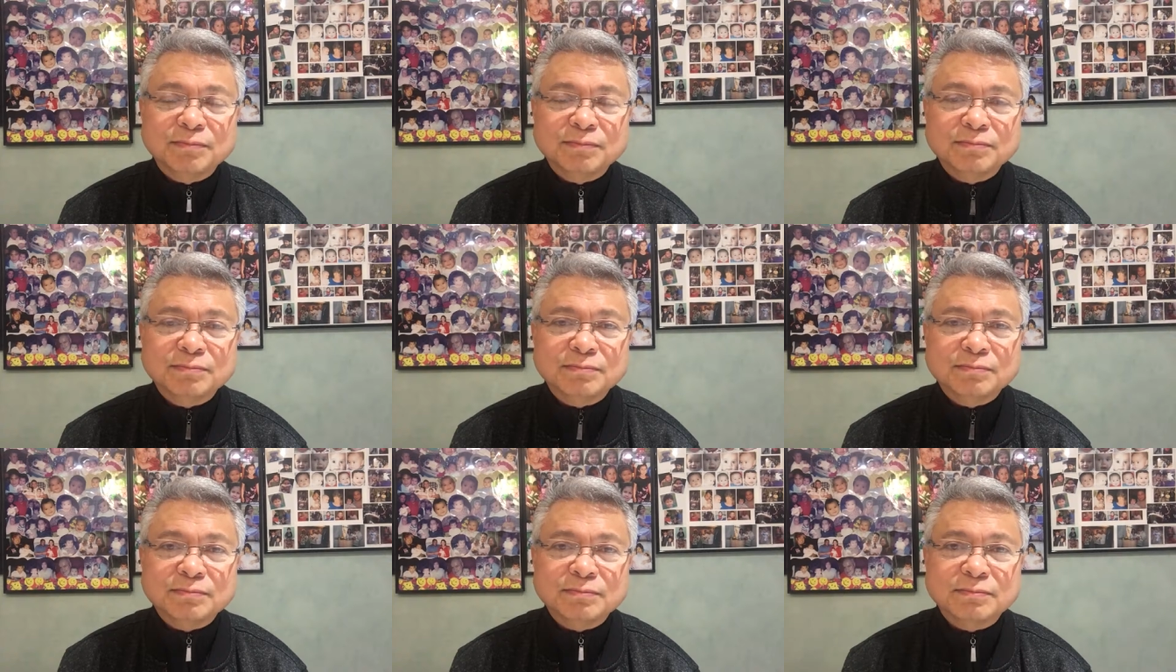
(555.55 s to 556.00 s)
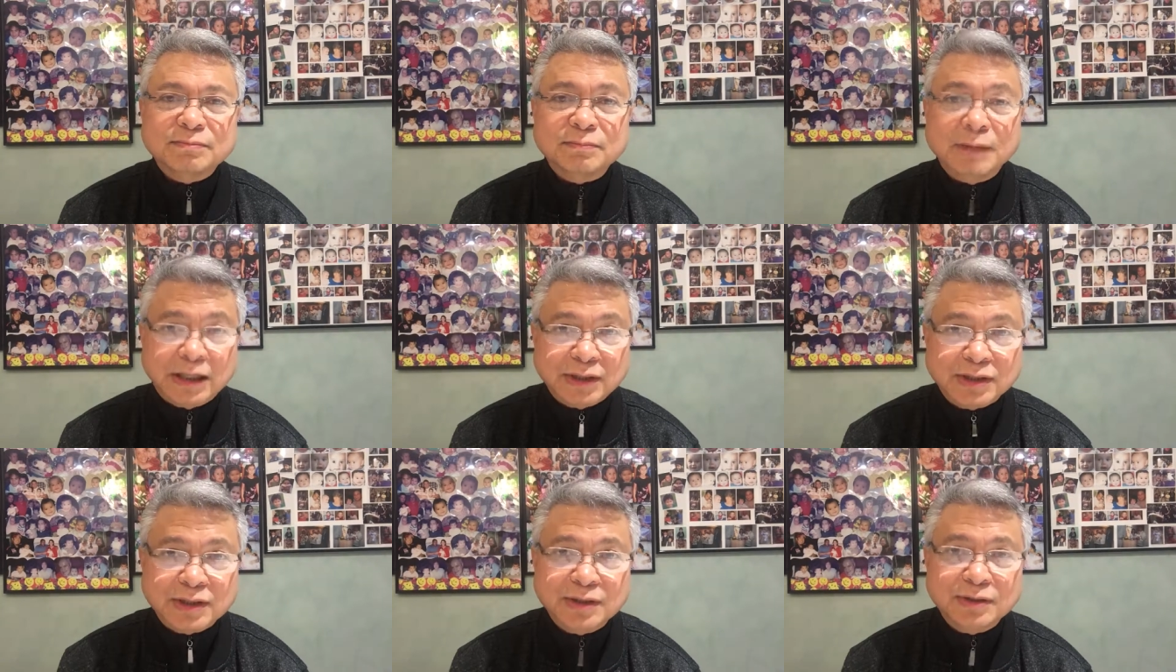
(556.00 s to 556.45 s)

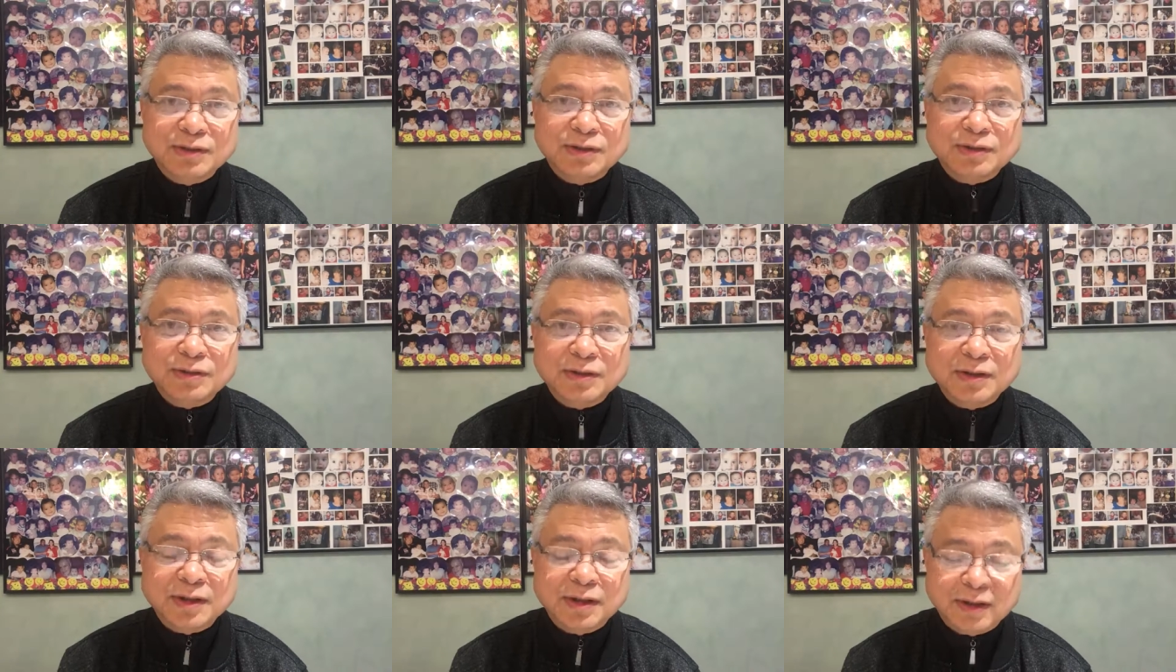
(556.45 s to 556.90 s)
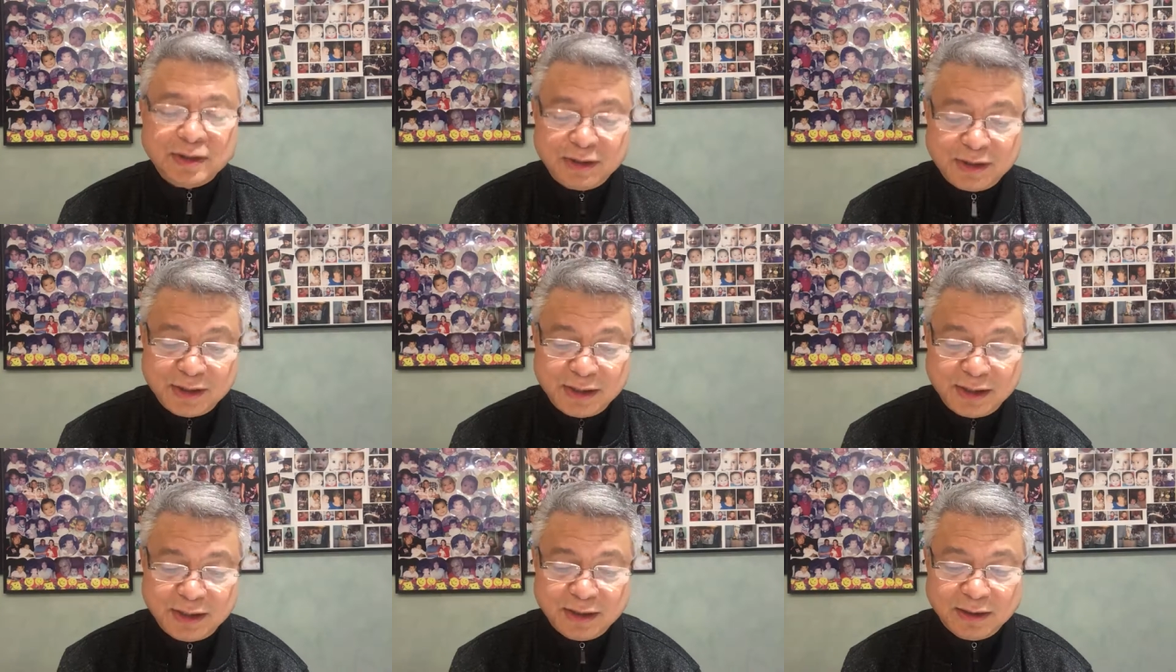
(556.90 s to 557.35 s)
message
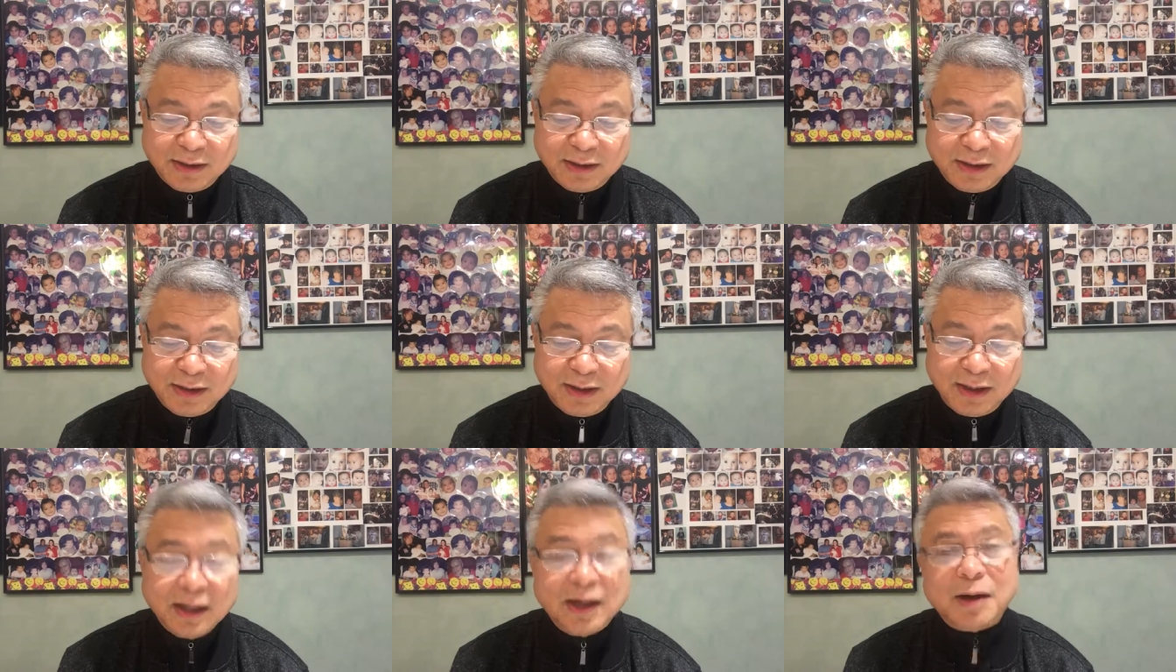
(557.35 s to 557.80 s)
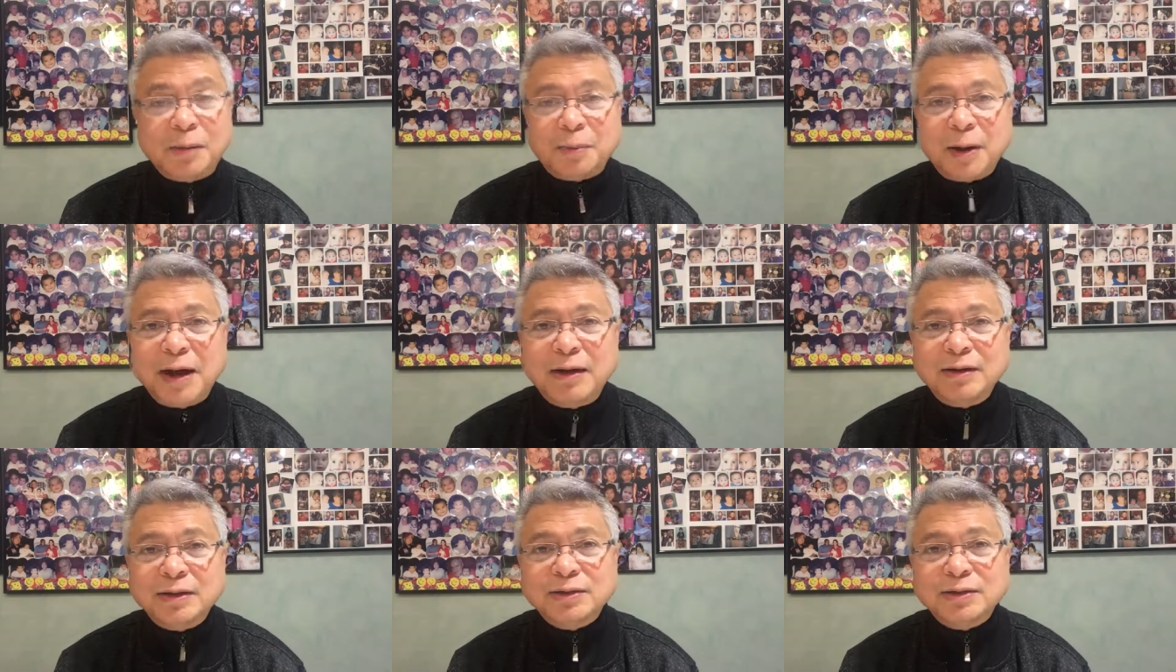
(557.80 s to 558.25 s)
in our parish